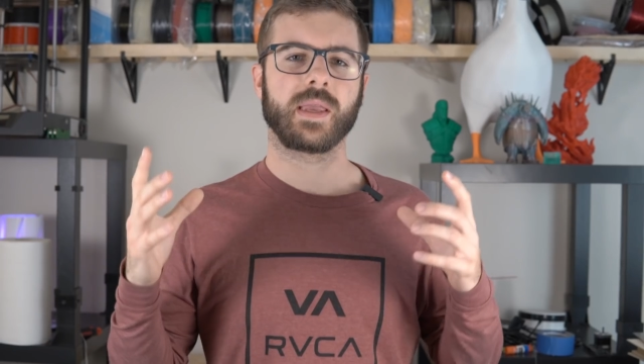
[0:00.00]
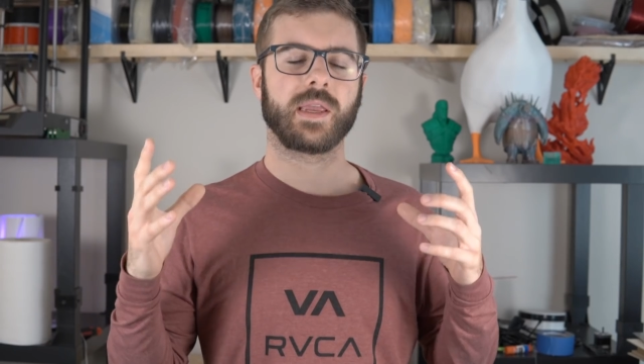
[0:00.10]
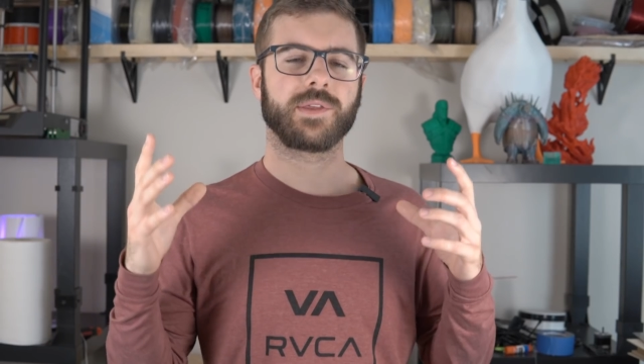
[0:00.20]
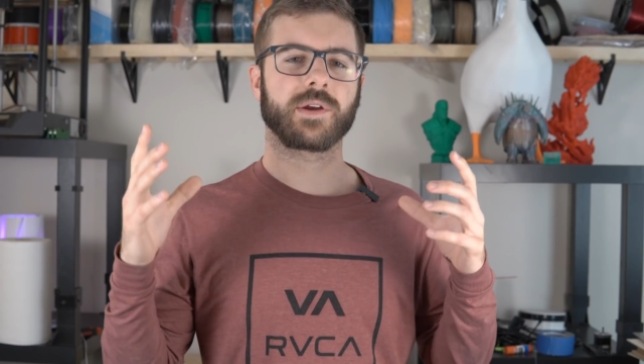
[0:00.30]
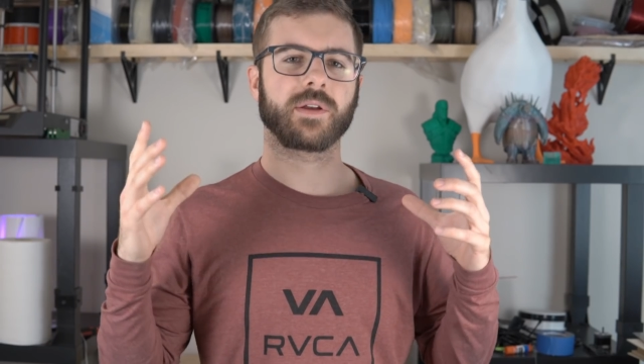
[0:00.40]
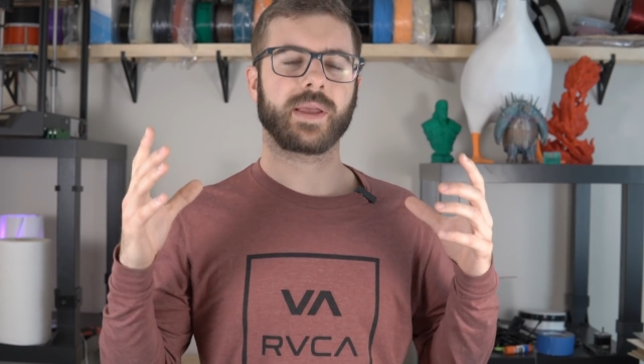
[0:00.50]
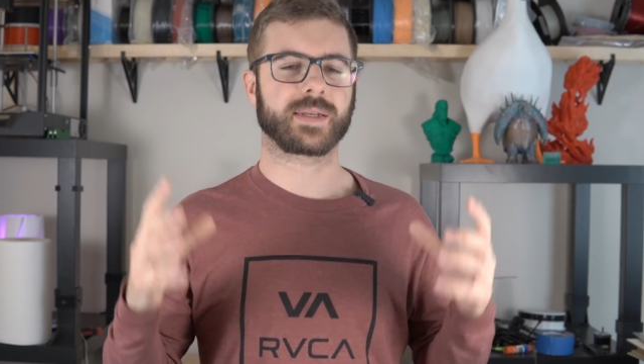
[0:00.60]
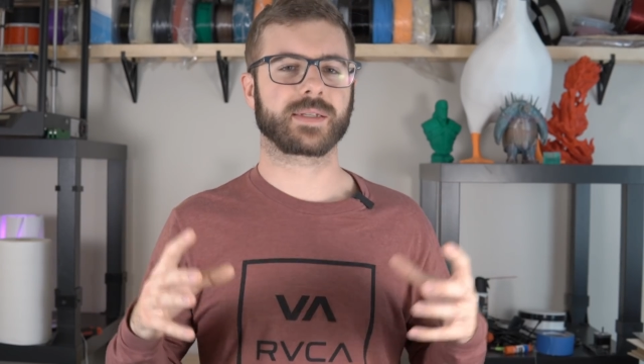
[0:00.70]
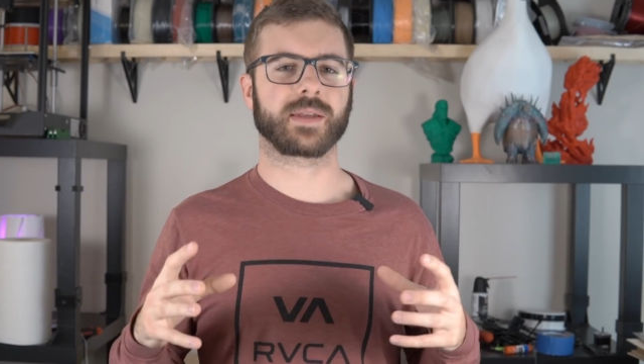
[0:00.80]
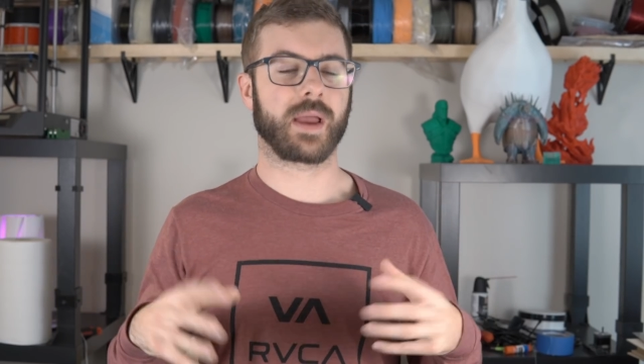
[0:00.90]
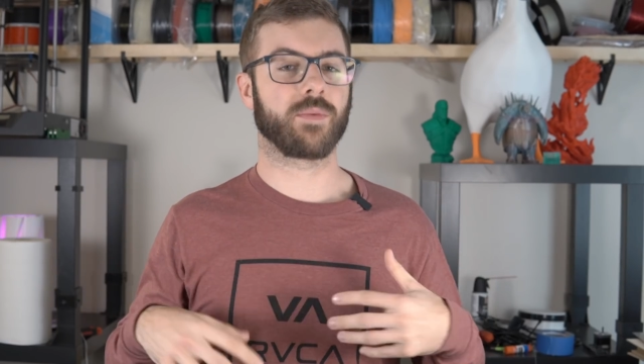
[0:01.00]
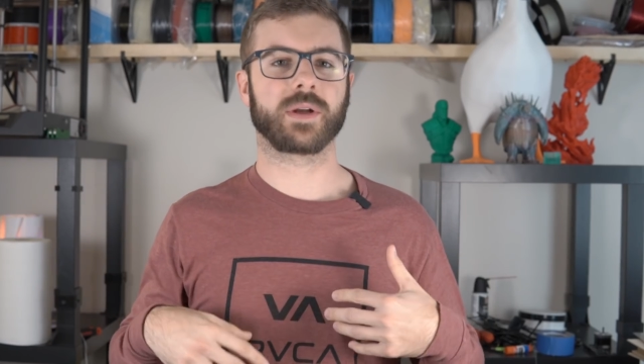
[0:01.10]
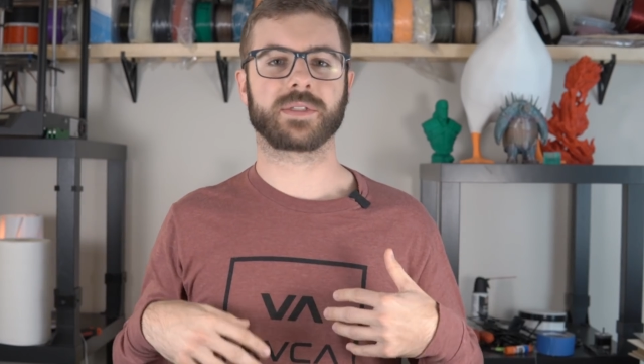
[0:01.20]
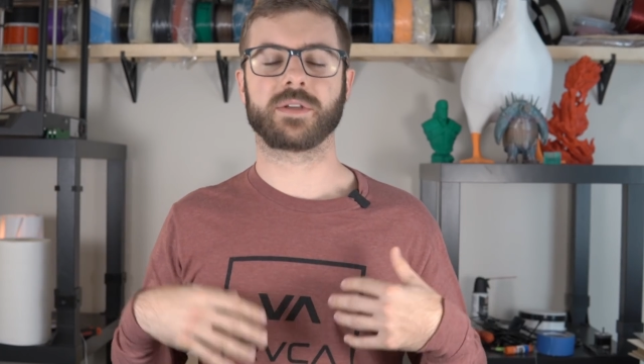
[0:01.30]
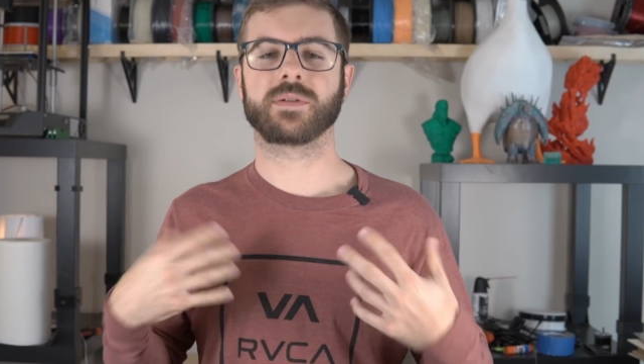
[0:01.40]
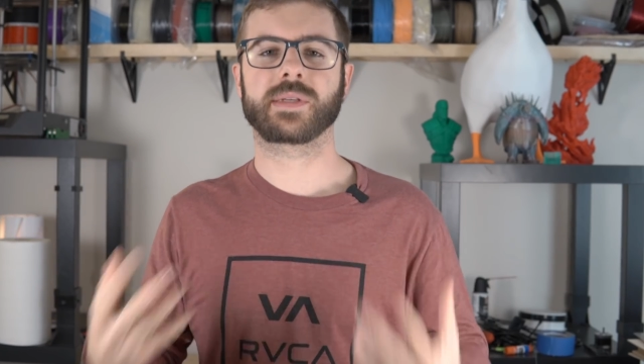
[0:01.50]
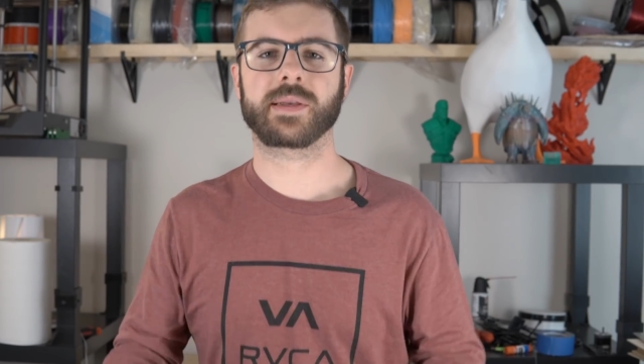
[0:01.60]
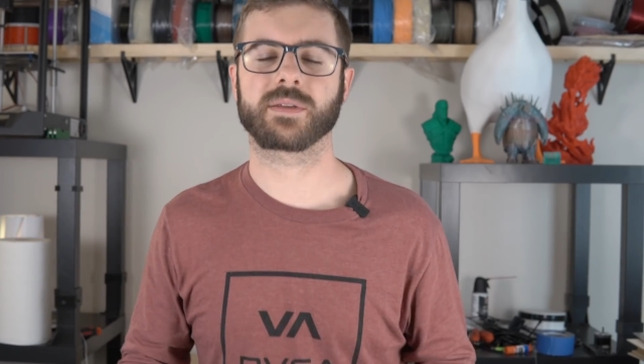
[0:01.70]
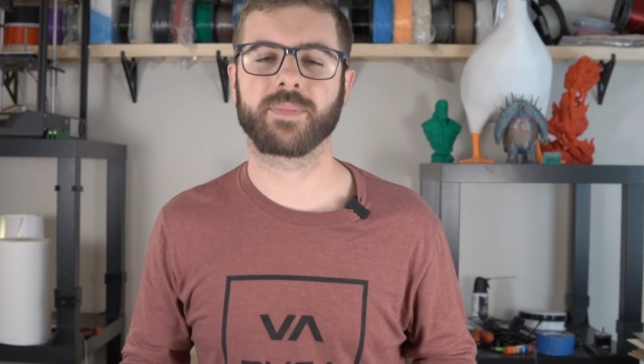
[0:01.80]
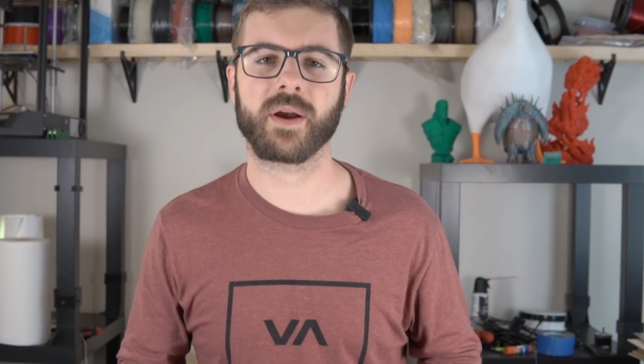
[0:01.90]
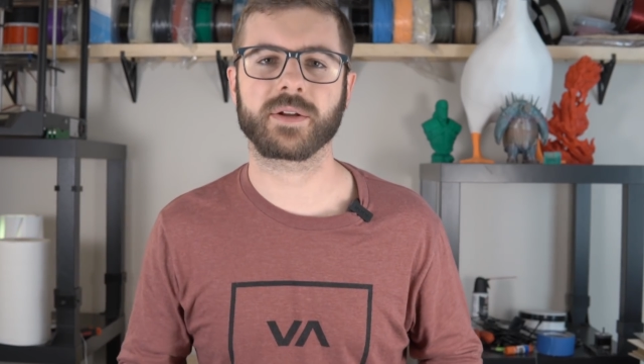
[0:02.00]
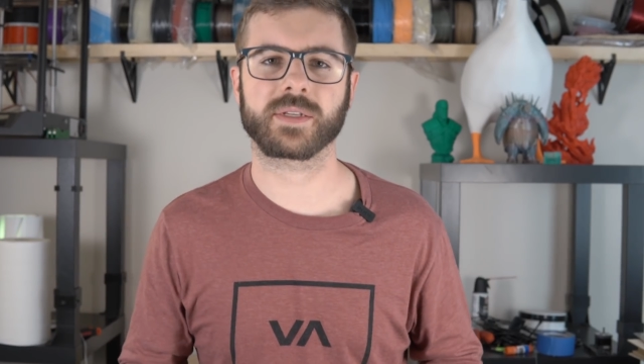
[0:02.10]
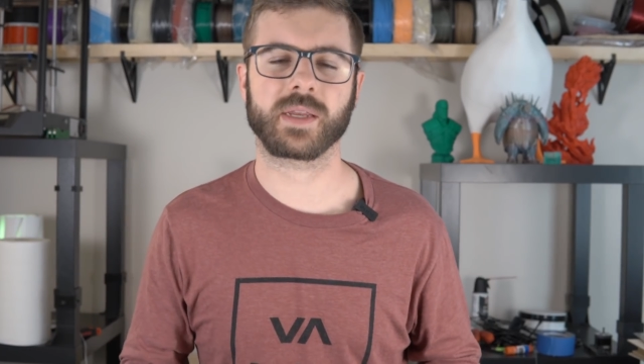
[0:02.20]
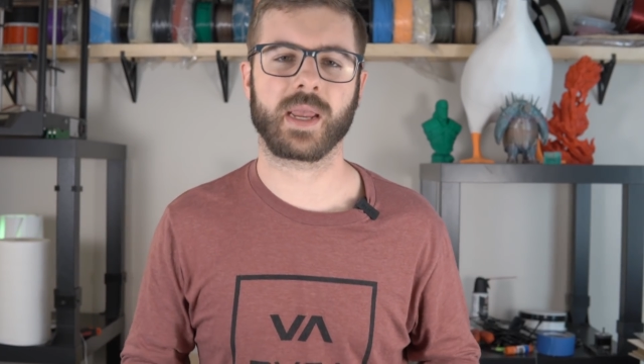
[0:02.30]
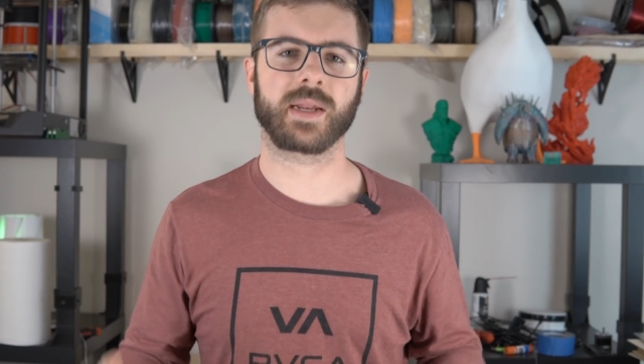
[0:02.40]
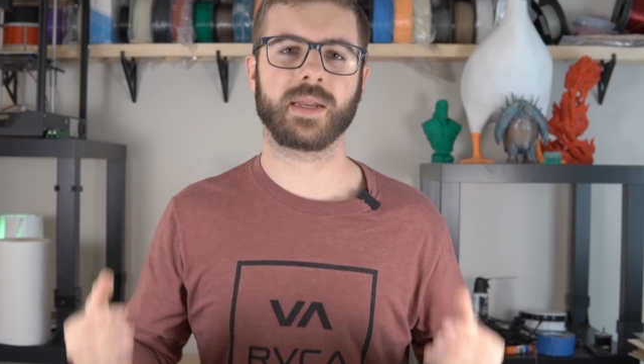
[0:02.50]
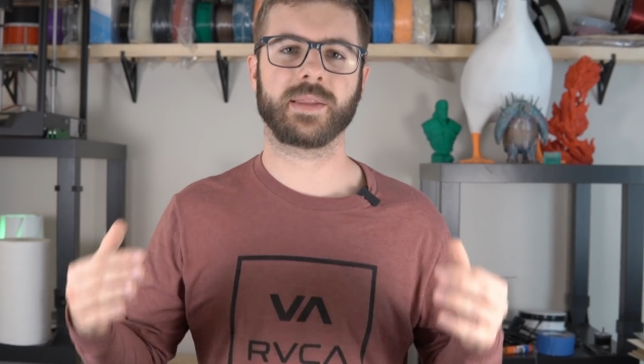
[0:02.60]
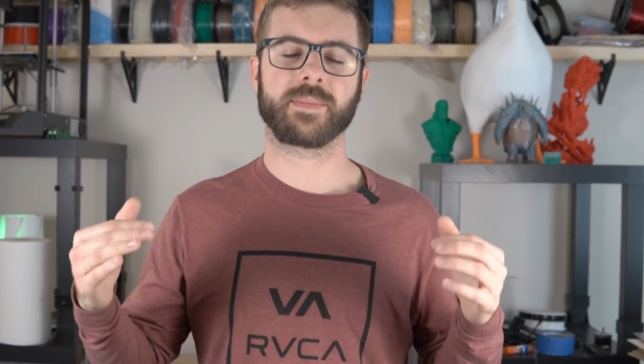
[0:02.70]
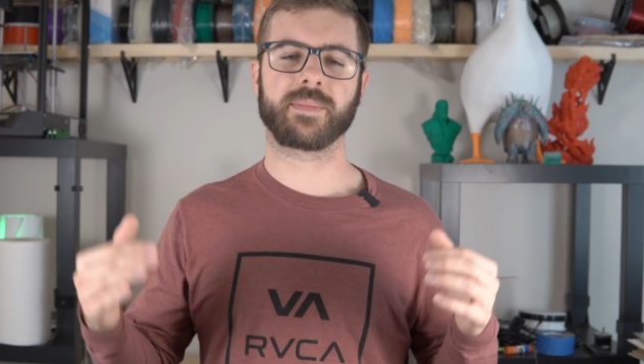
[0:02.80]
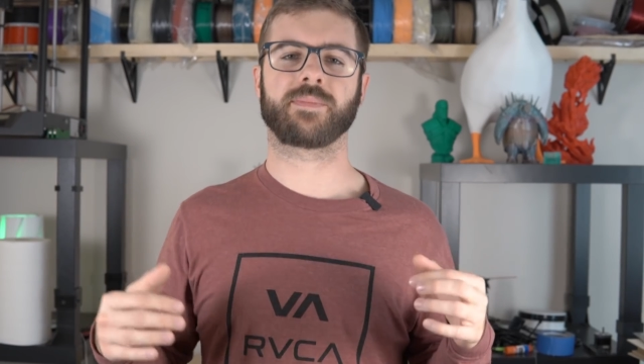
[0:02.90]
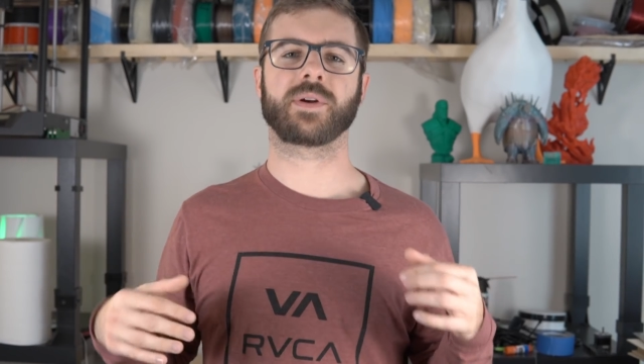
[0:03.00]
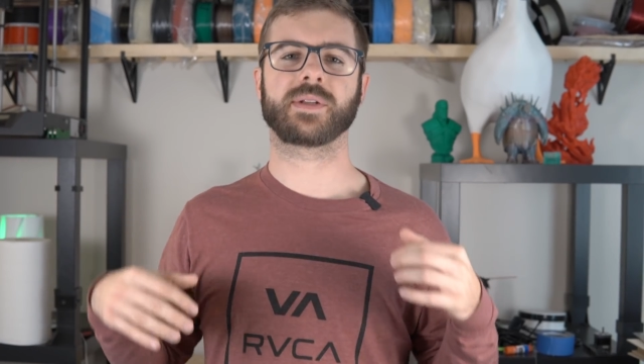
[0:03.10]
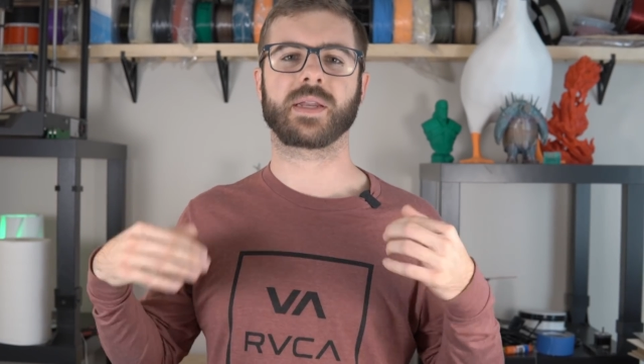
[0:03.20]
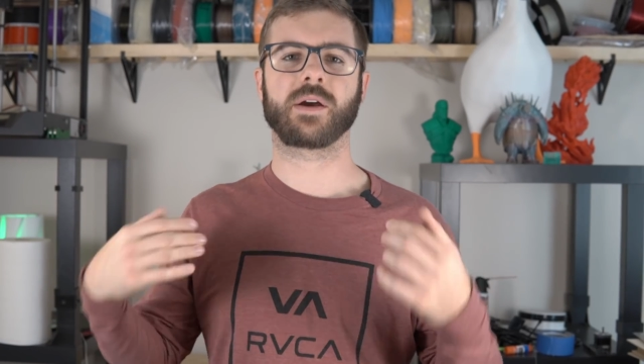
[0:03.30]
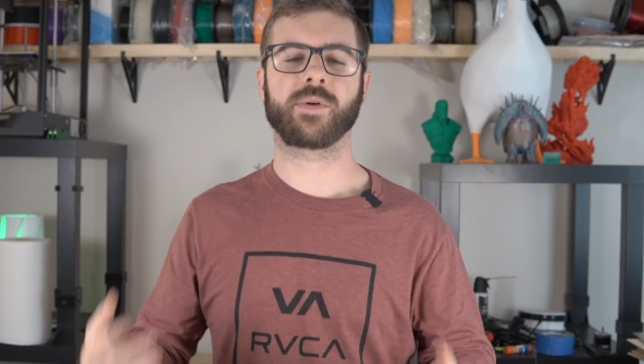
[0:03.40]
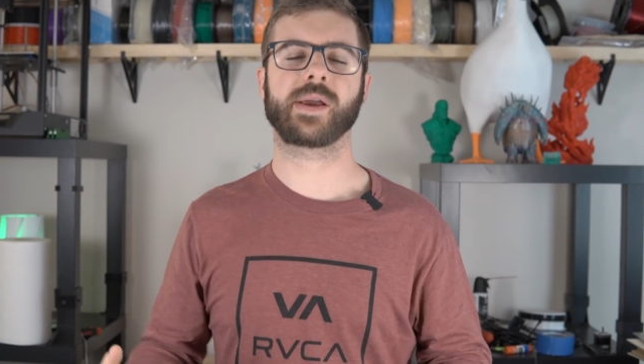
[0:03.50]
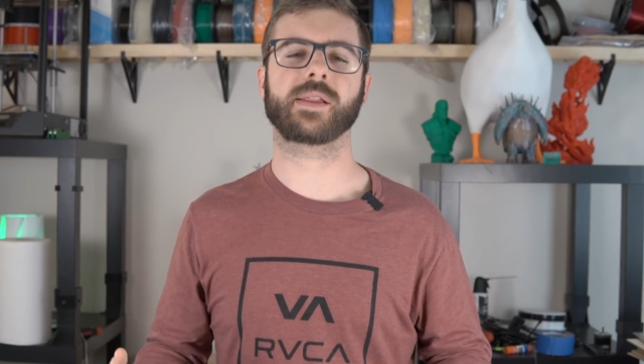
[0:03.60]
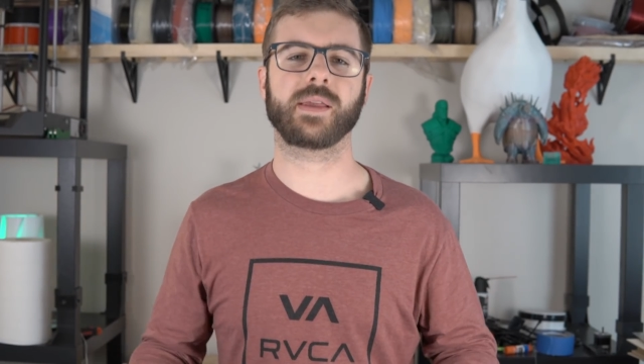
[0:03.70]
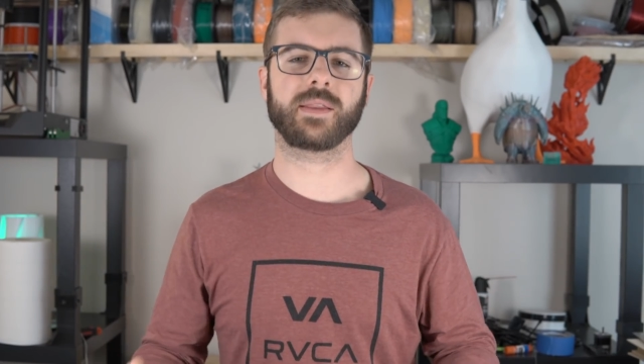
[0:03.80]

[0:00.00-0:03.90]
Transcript: either like I want to sell some parts and I need them printed out quickly,